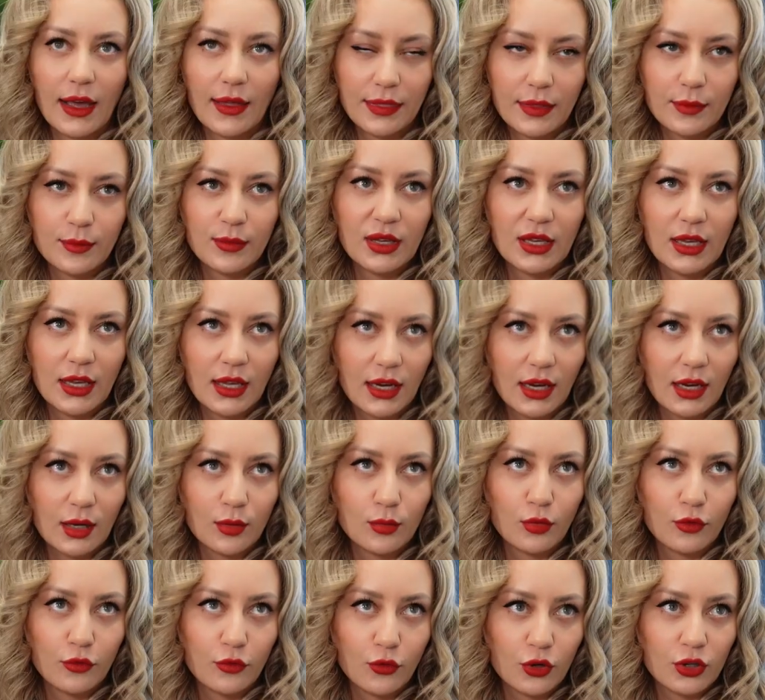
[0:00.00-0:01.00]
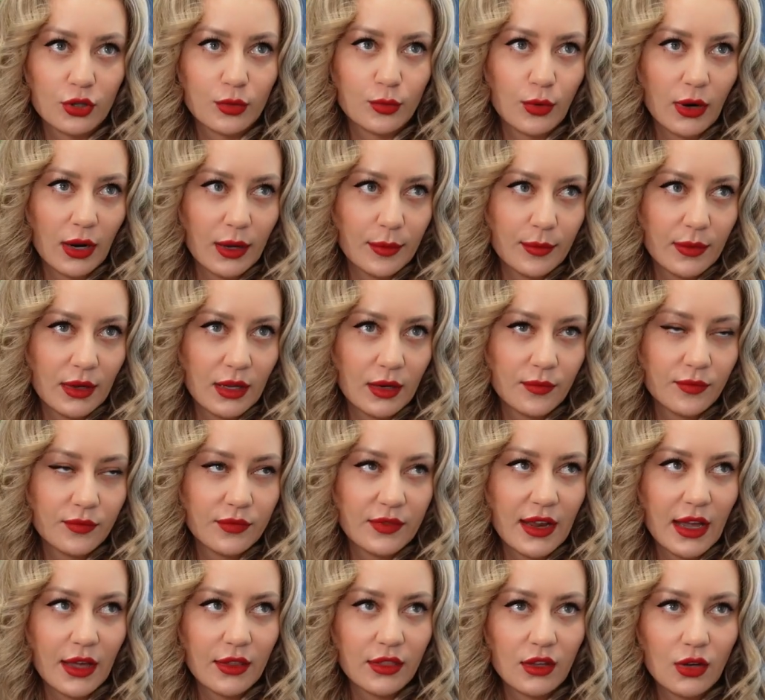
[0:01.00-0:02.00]
At the beginning before debridement.
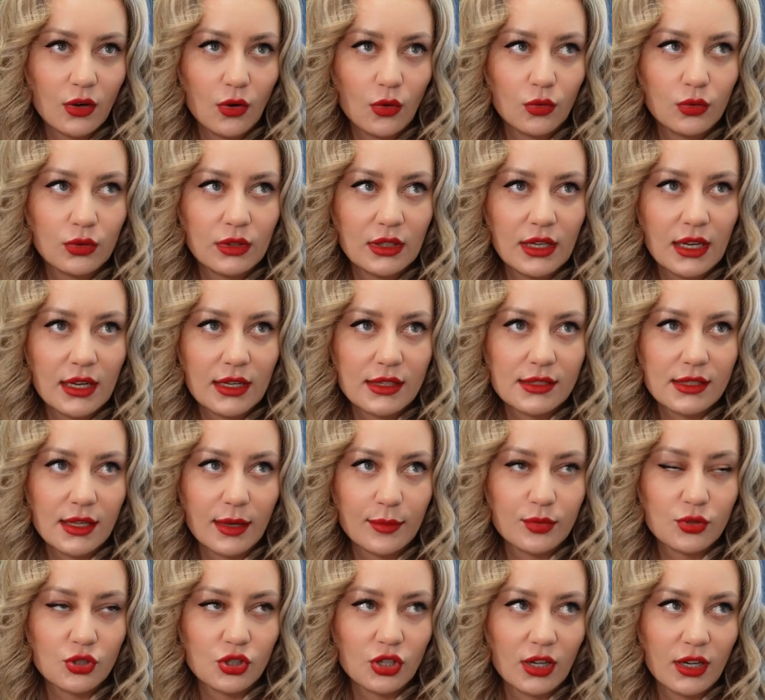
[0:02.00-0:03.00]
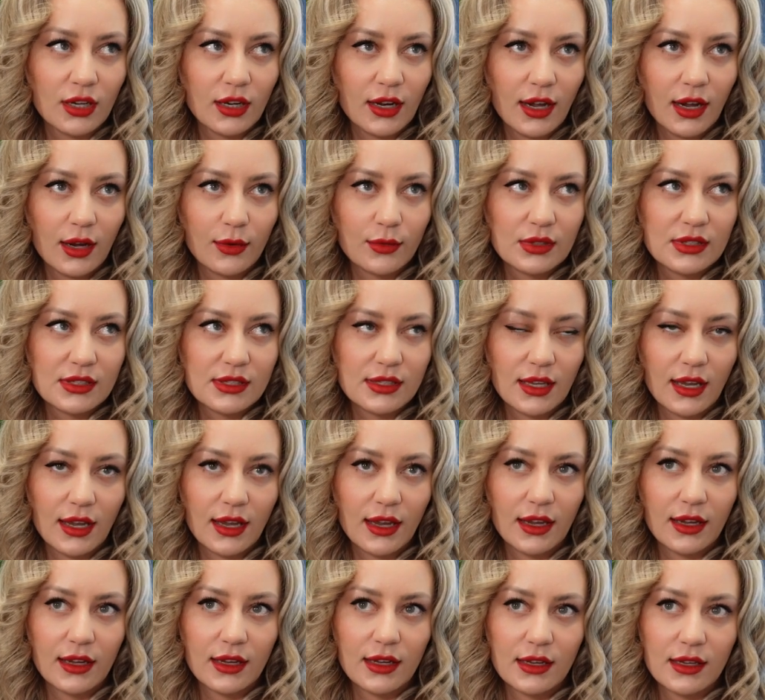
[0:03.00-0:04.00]
Now, the only exception I would
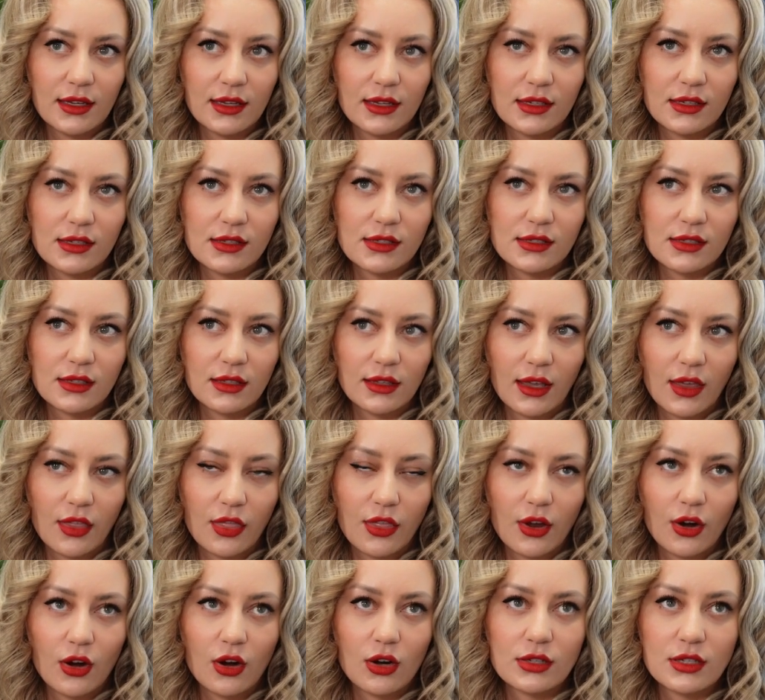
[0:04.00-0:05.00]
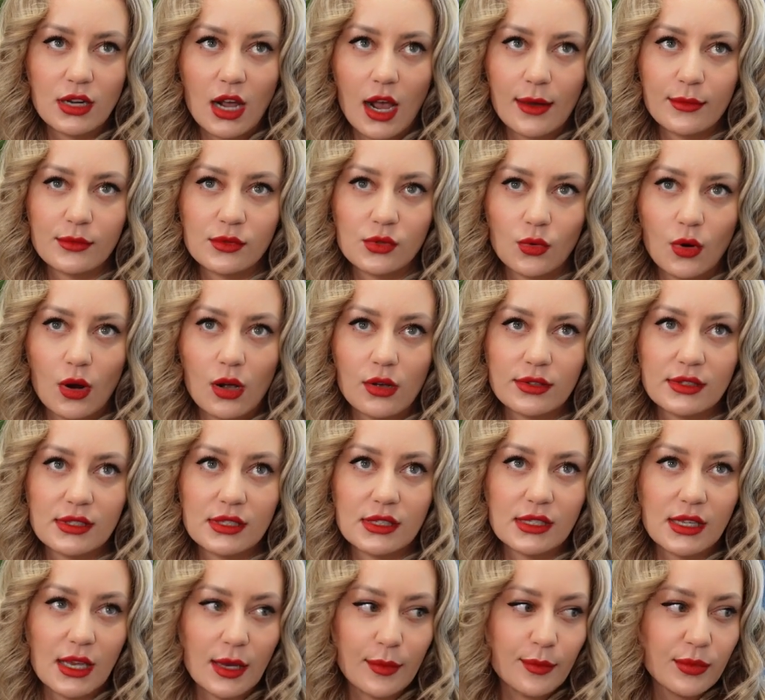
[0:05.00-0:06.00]
say is like there are times where I'll
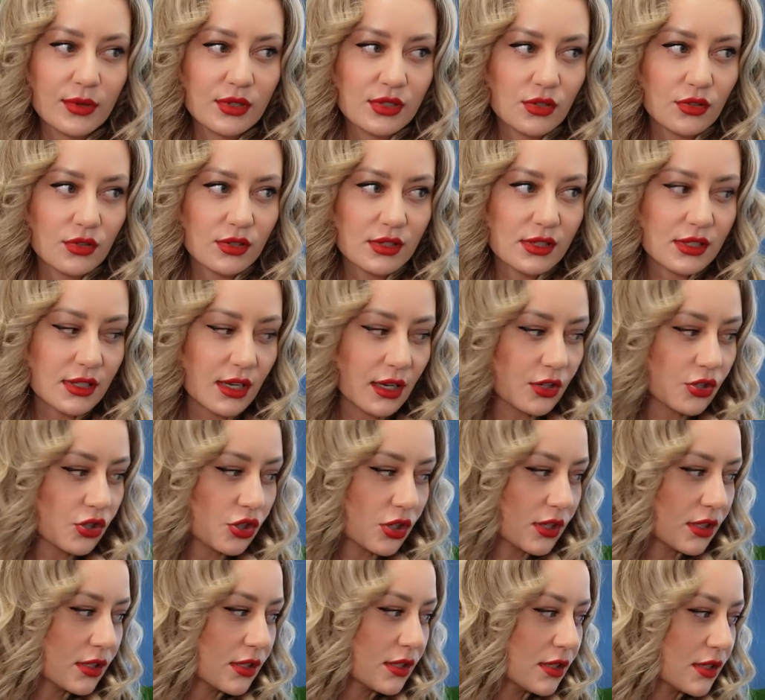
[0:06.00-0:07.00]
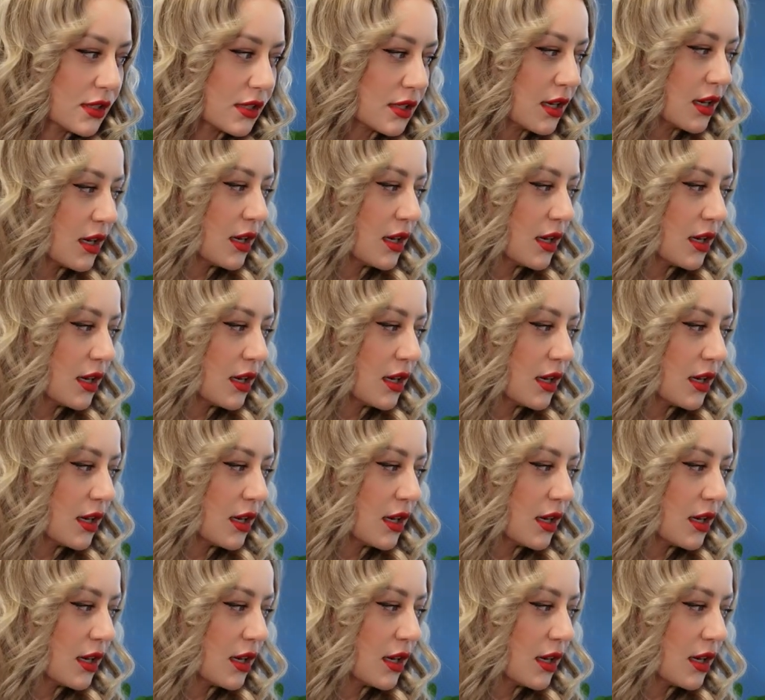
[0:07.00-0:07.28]
skip certain sections,